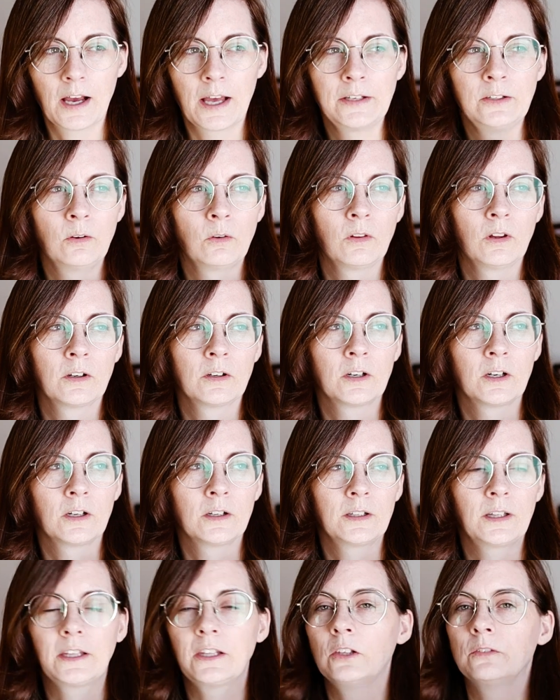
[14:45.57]
I no
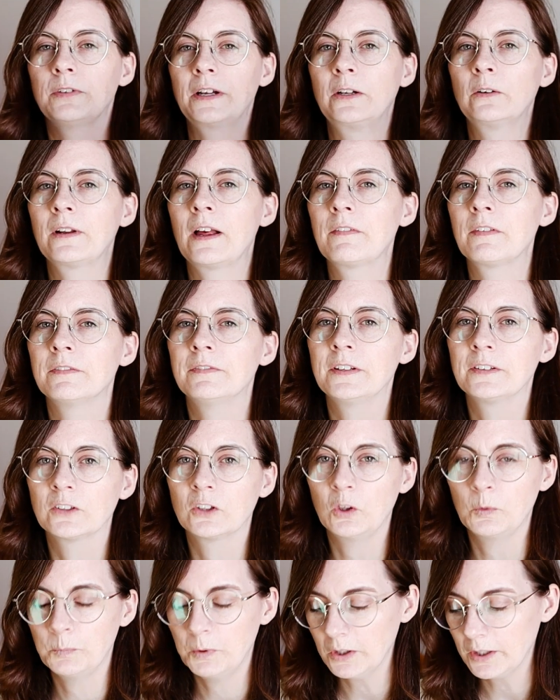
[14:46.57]
longer, like if I don't have a
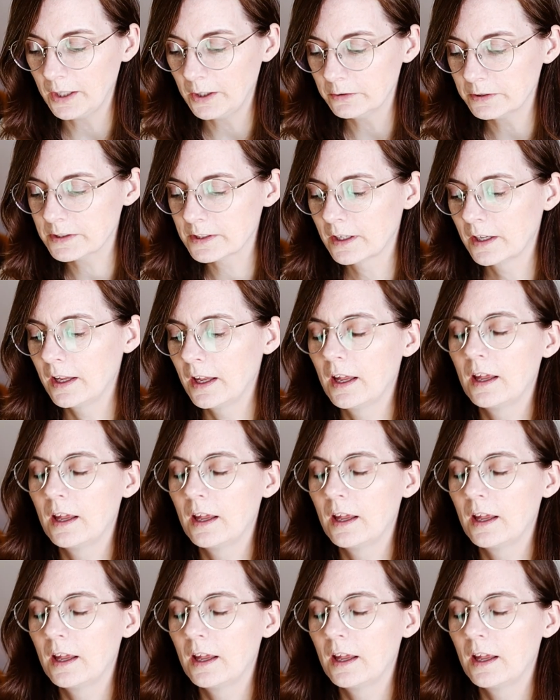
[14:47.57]
physical book out,